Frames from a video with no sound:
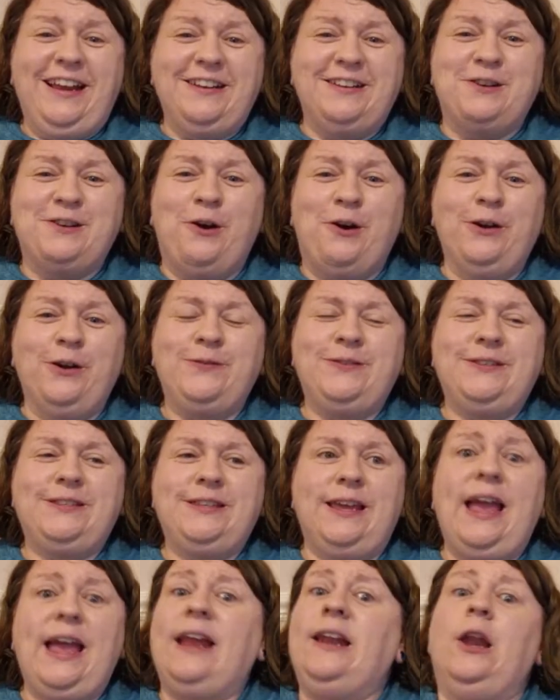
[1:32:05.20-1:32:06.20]
to kind of
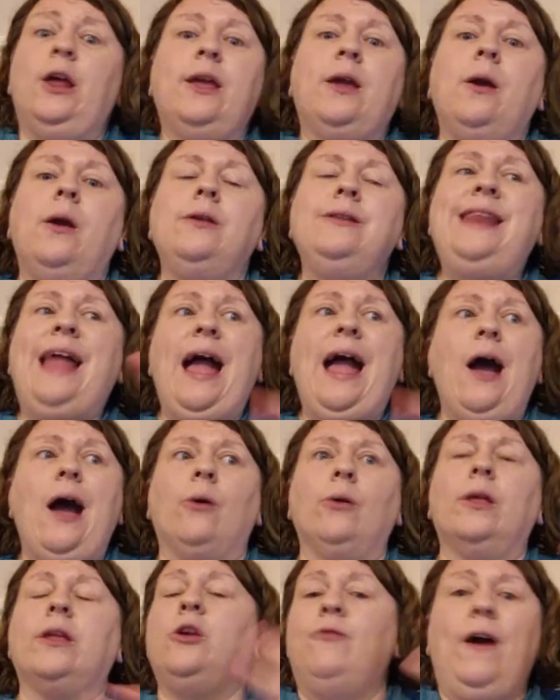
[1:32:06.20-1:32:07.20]
see, and like now,
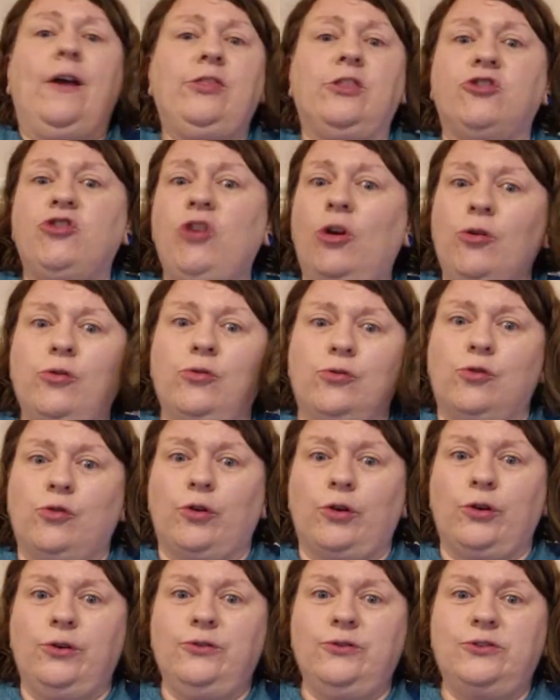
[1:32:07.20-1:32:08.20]
like you've had the Jungle
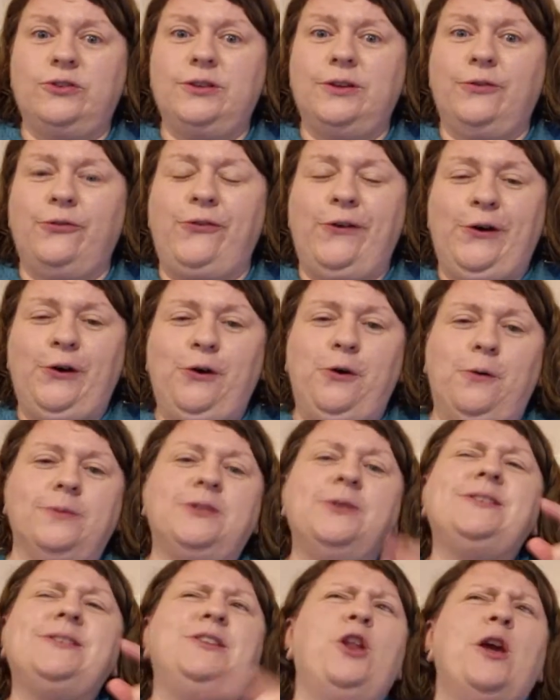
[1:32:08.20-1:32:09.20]
Cruise film,
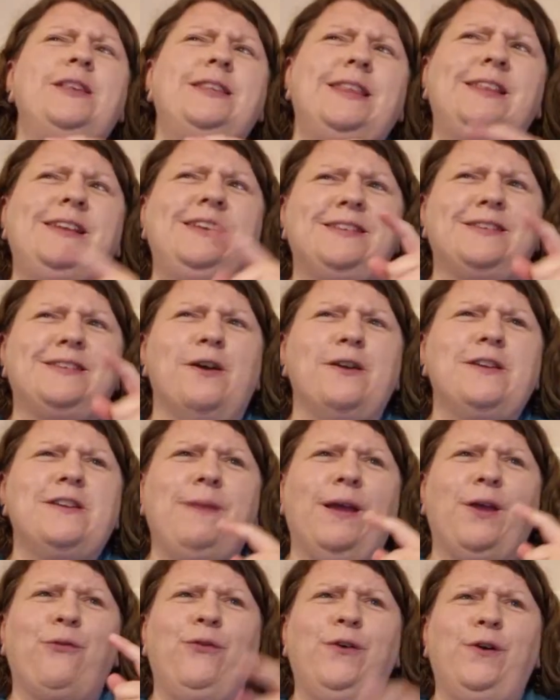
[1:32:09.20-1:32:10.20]
so it's nice that they're starting to
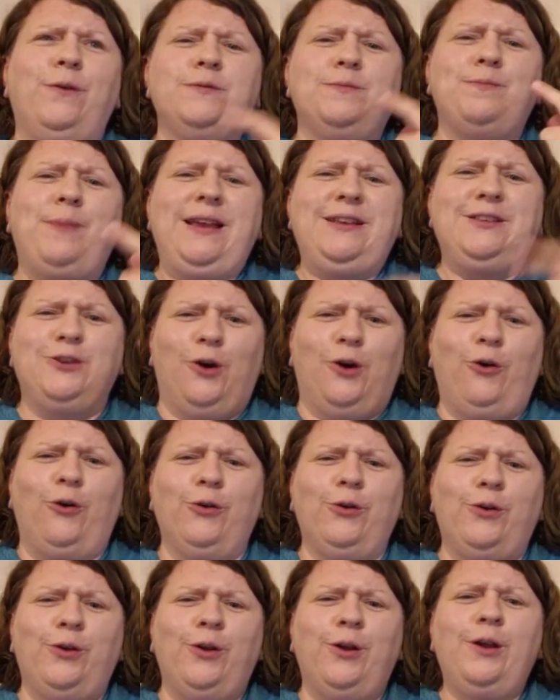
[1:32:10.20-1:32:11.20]
make films based
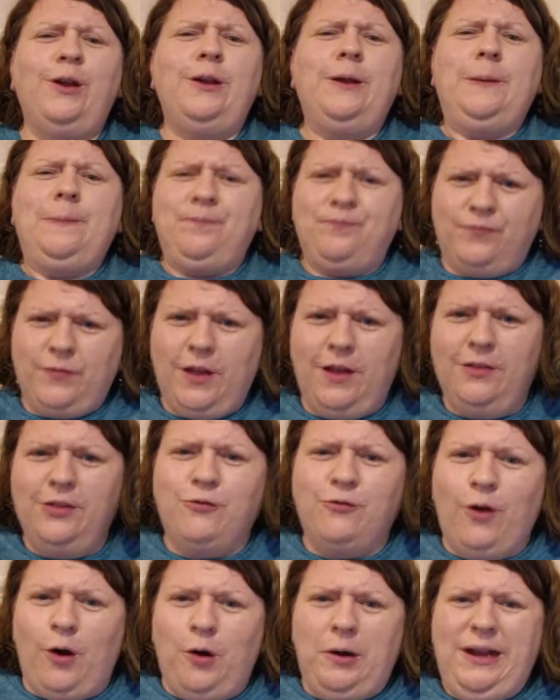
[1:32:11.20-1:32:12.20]
on the
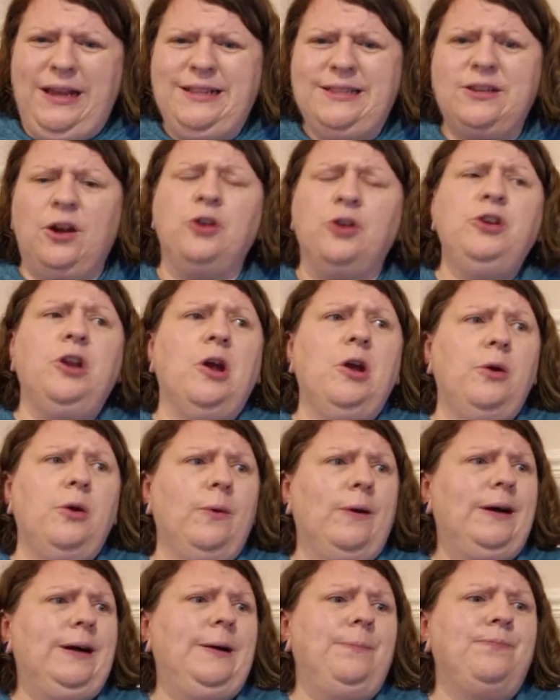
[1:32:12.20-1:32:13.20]
rides. I
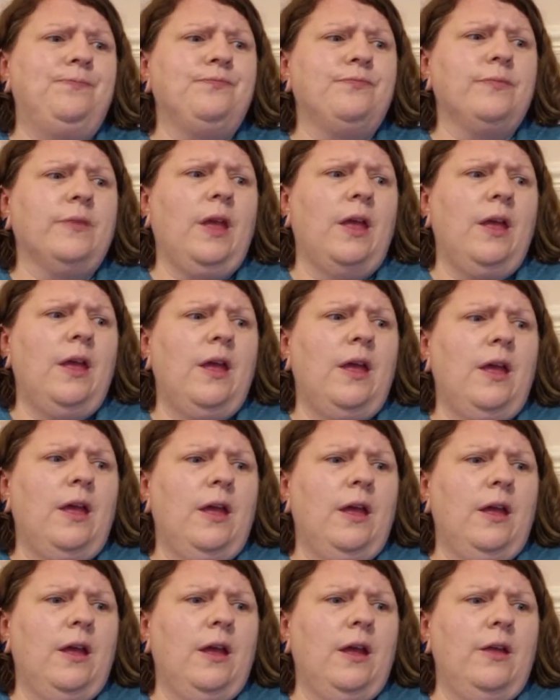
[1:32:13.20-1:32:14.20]
know
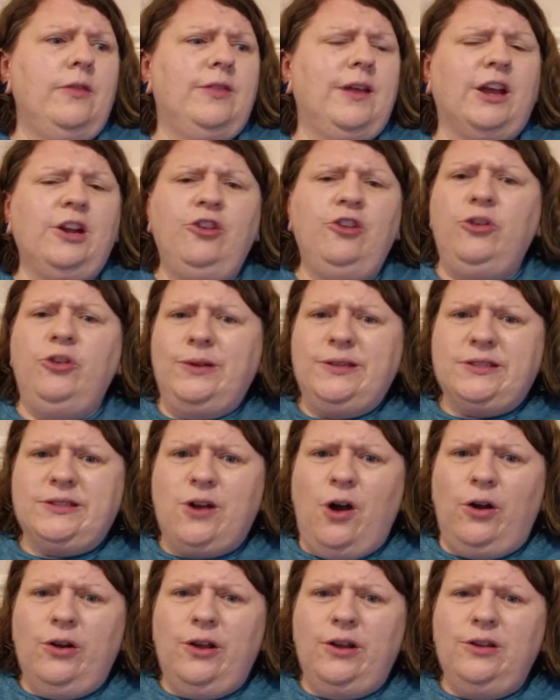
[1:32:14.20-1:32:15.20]
they're going to do a
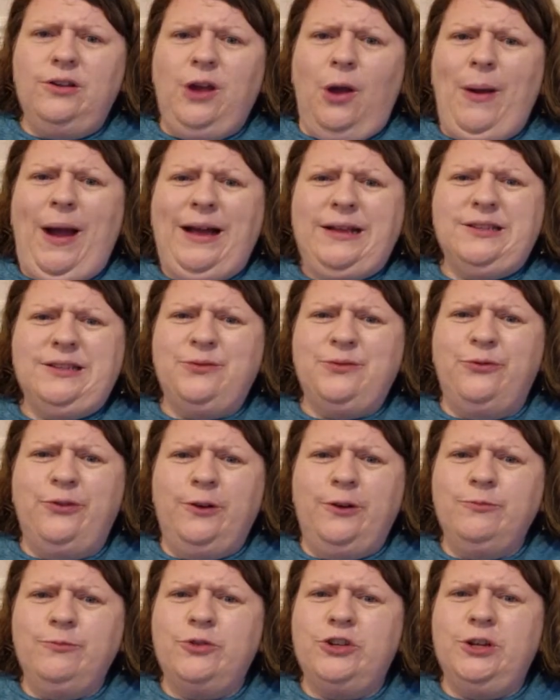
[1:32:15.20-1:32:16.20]
Scarlett Johansson
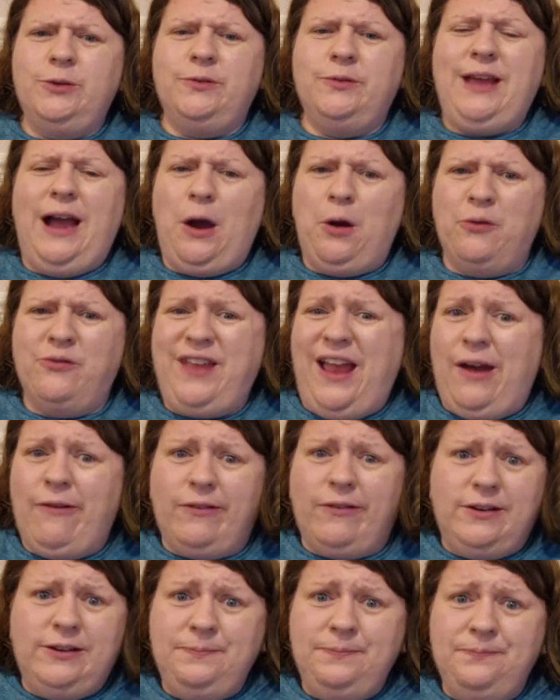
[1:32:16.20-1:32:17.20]
film to do with Tower of
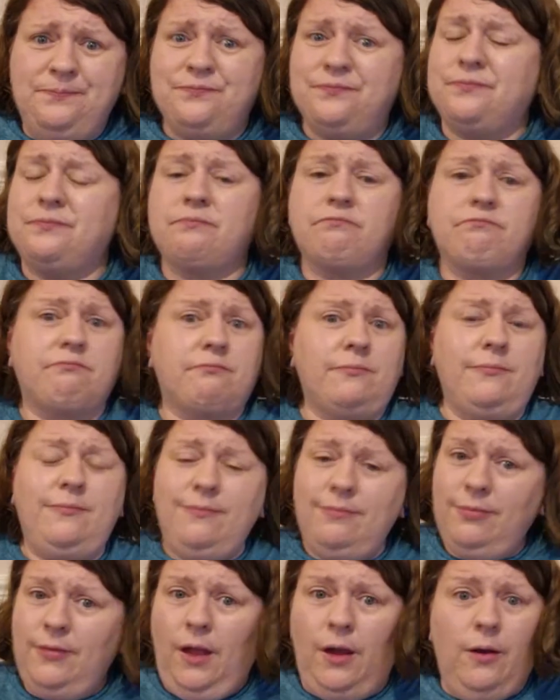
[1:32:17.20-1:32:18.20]
Terror.
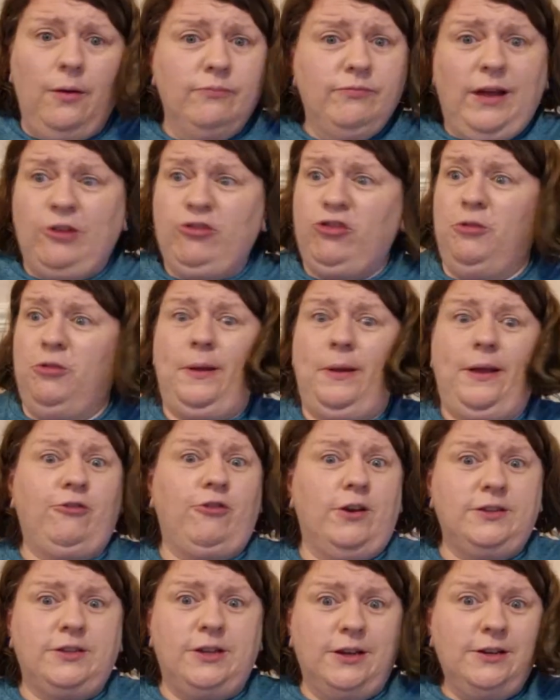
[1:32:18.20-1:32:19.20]
That should be
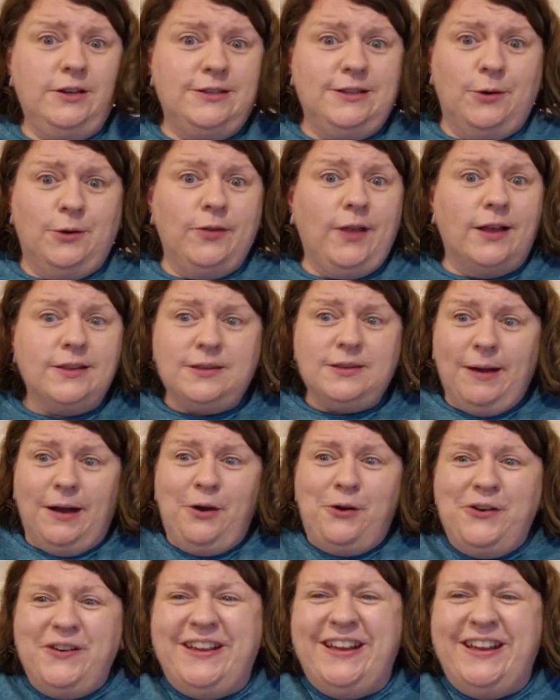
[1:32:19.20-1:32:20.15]
interesting to see what that's about.